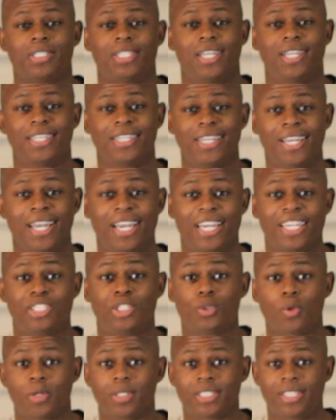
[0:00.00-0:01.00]
selling is
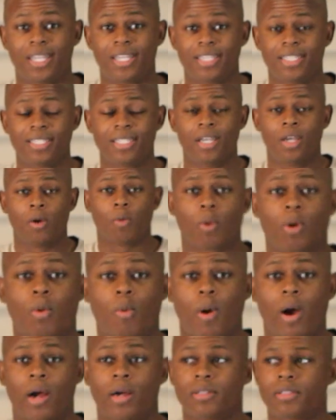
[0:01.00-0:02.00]
short selling
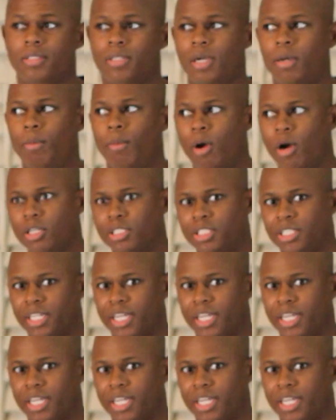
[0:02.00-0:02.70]
requires a margin